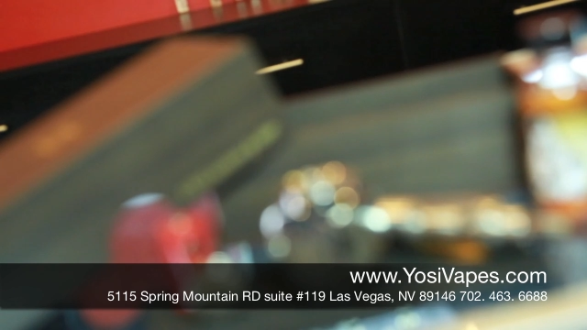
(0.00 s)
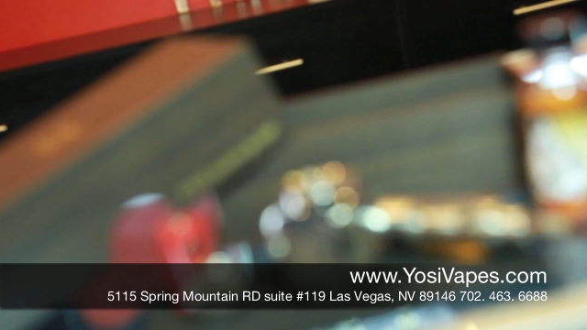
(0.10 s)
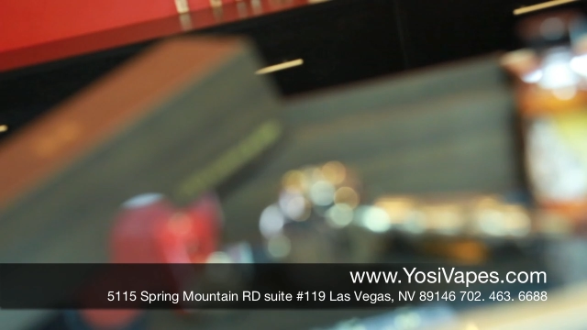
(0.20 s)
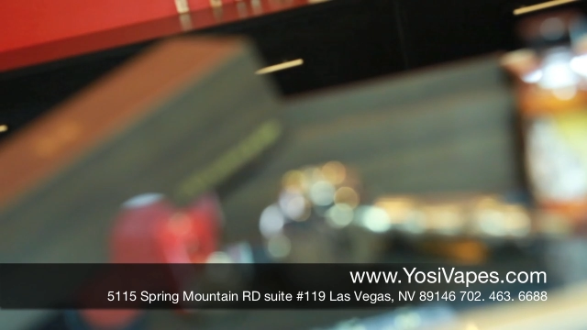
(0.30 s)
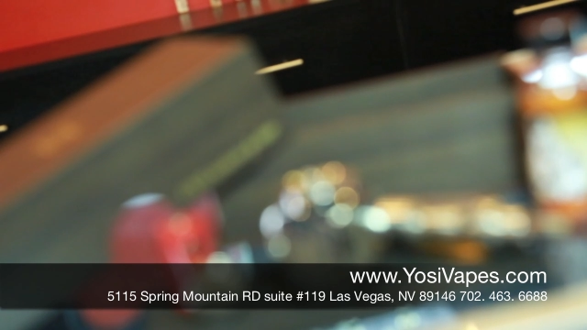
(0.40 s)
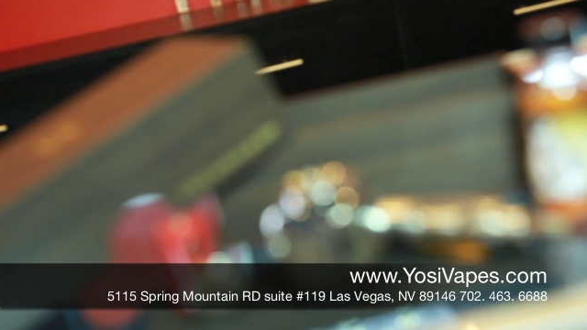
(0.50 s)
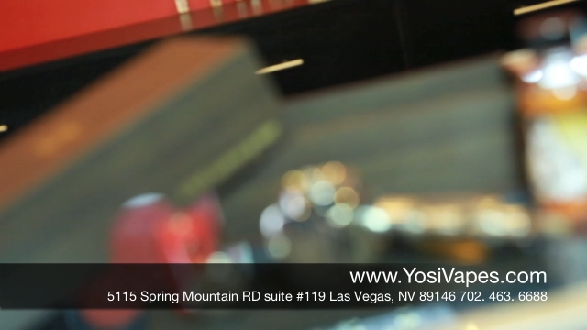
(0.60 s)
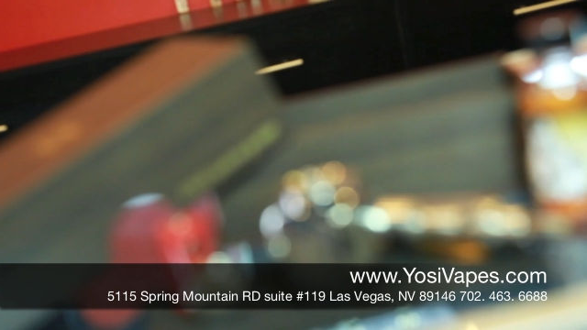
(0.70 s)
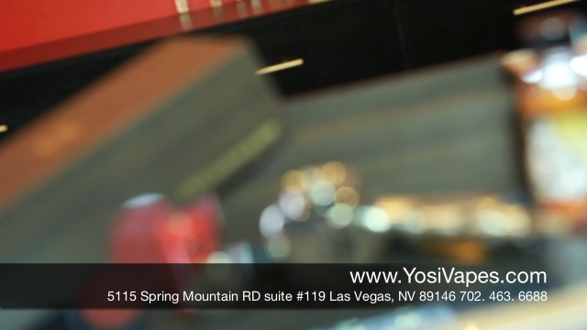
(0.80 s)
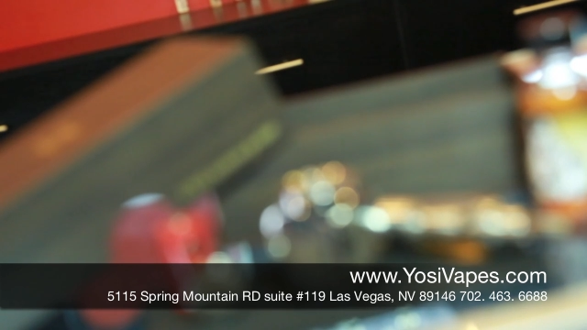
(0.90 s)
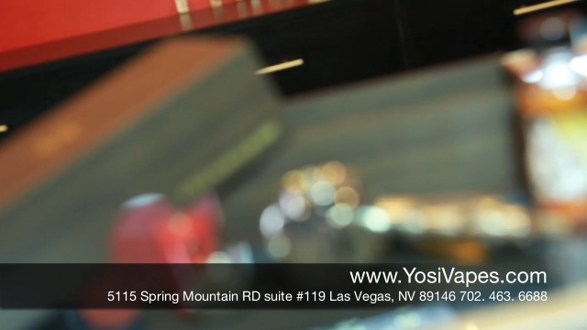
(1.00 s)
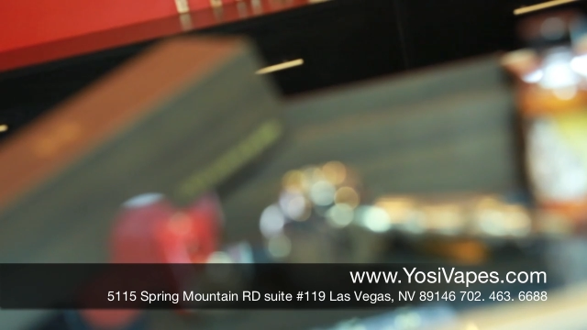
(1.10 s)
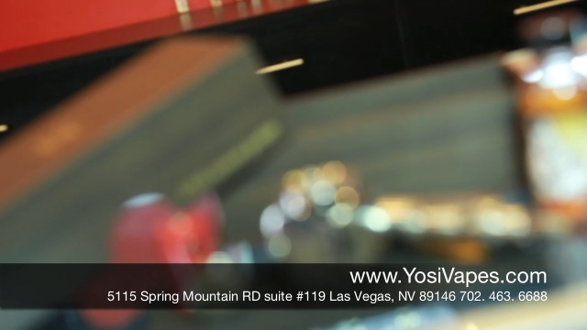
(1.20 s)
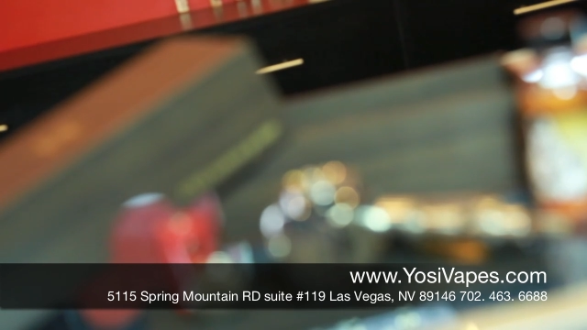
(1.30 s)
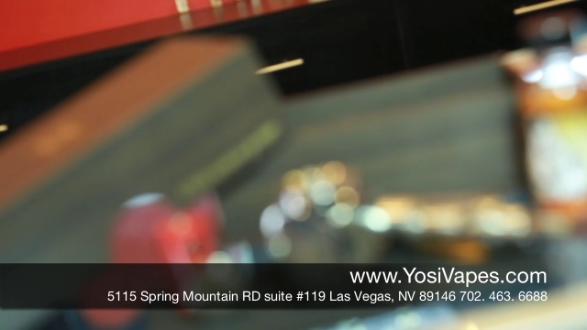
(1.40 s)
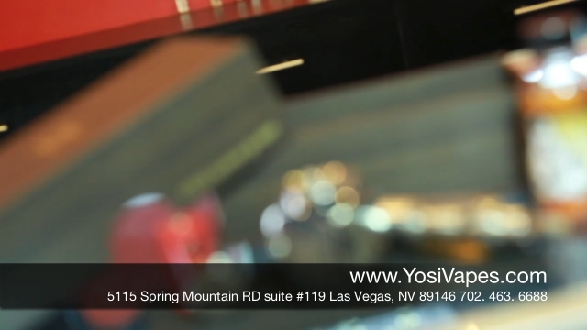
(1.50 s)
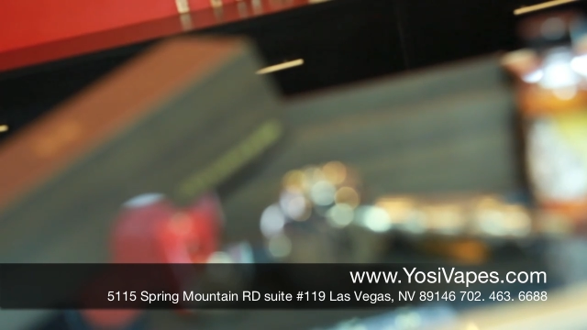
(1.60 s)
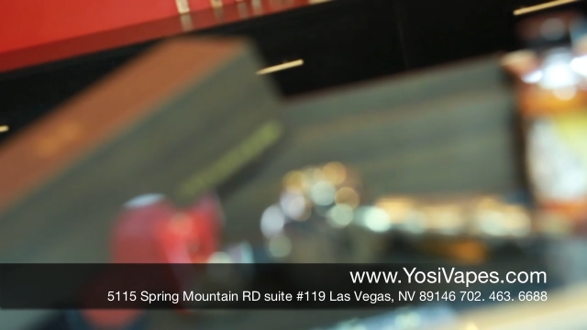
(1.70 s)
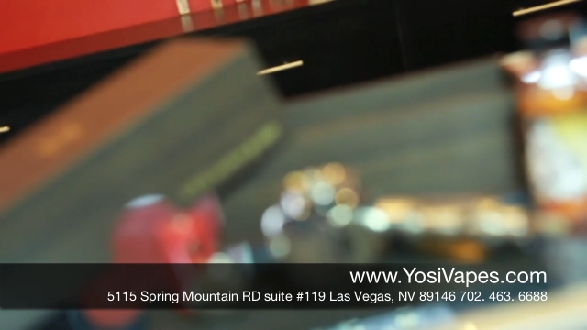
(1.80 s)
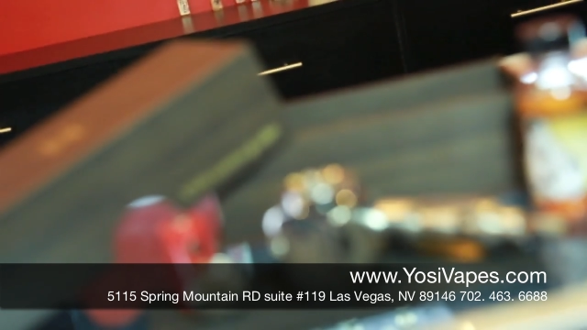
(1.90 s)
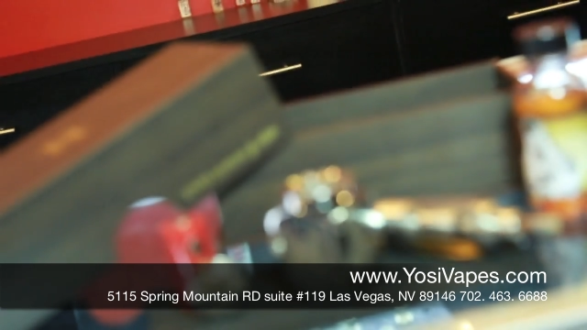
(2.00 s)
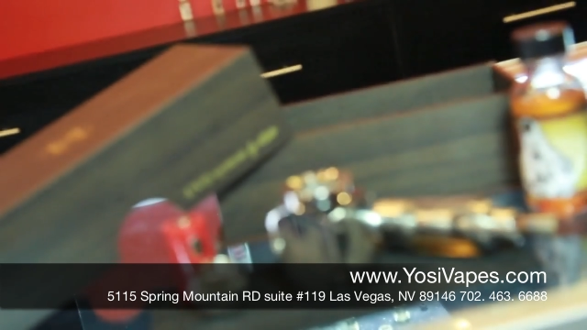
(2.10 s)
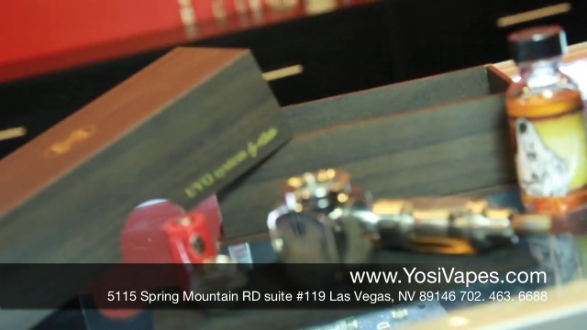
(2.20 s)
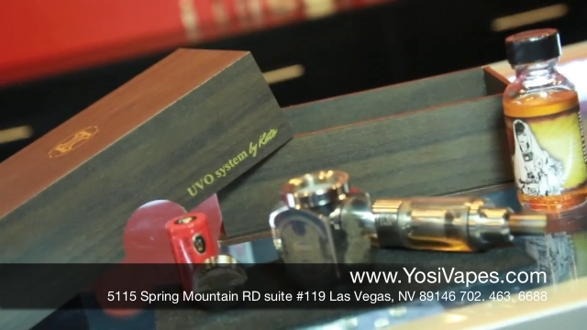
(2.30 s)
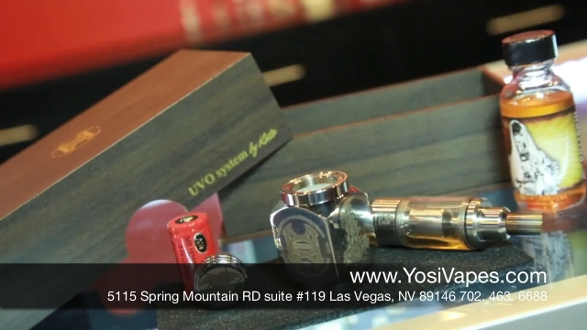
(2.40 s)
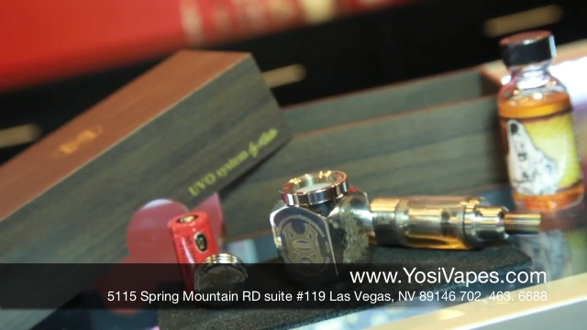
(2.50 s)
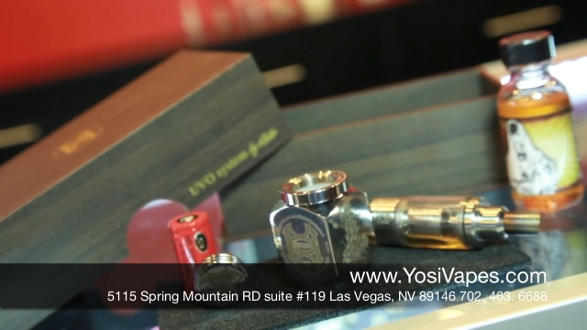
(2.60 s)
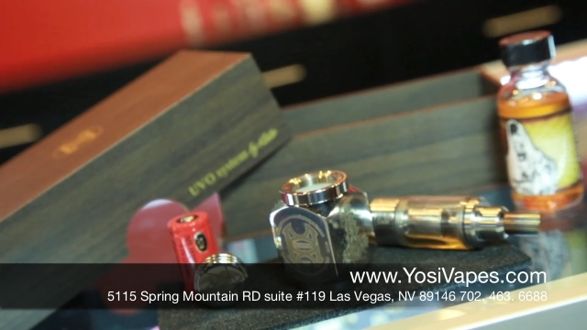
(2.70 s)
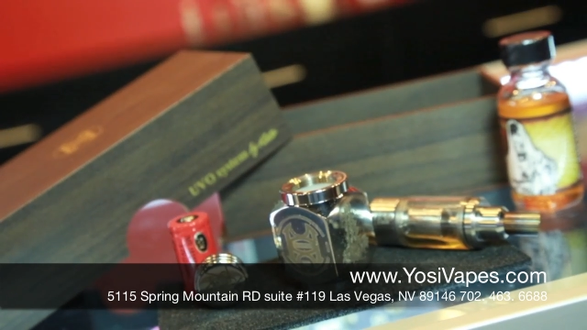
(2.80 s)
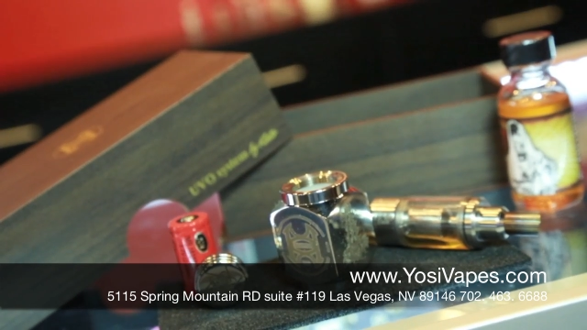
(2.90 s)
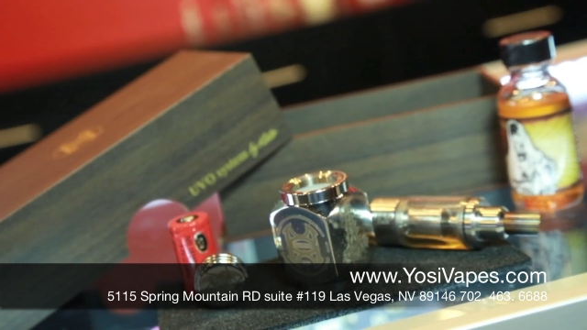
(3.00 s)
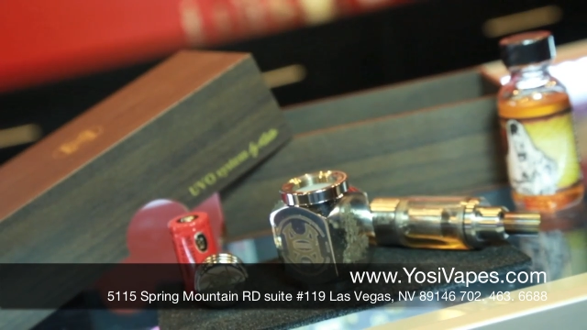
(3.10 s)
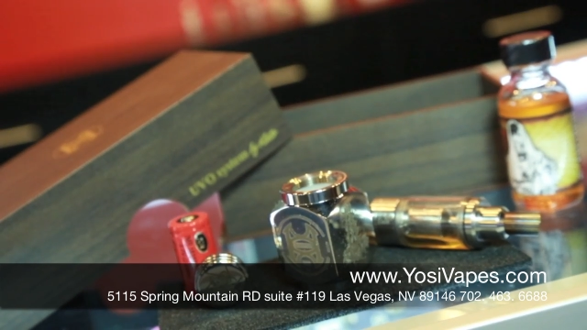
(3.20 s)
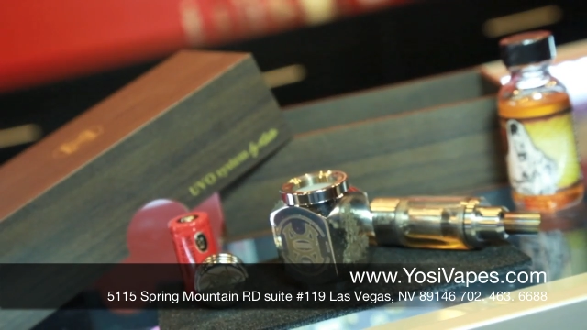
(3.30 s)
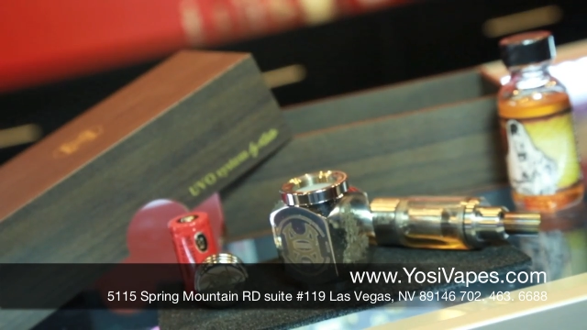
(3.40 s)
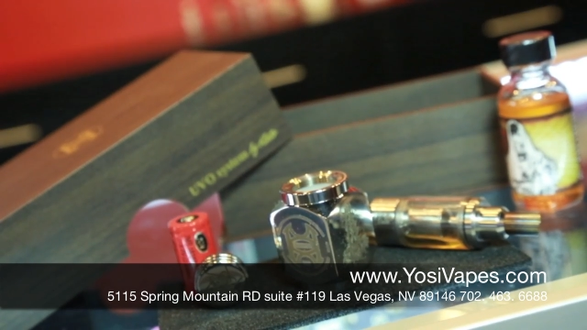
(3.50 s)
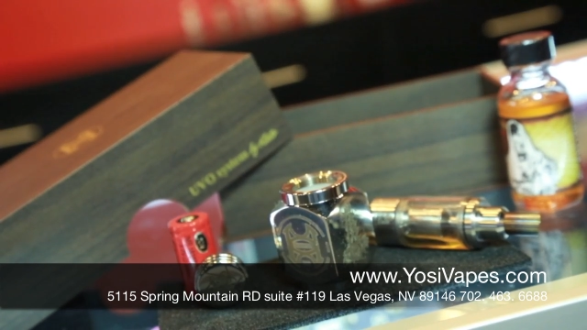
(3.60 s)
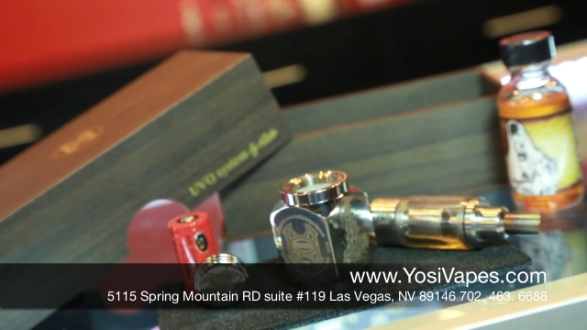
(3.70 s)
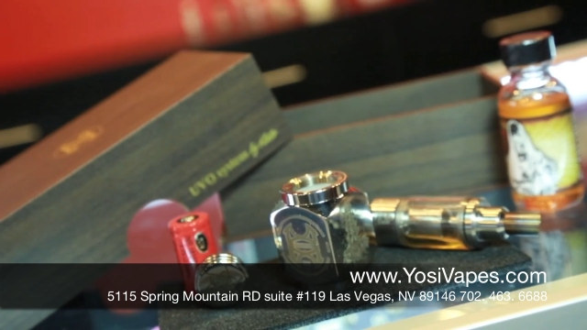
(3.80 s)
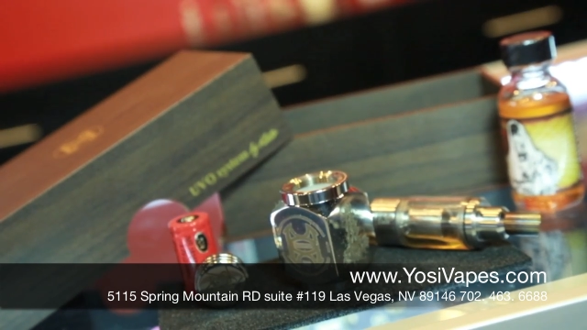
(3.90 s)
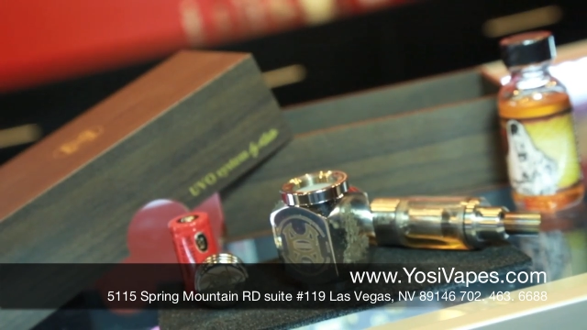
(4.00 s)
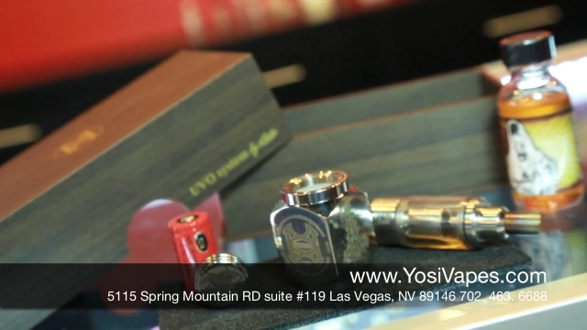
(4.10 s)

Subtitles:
Nobody's mouth can be seen.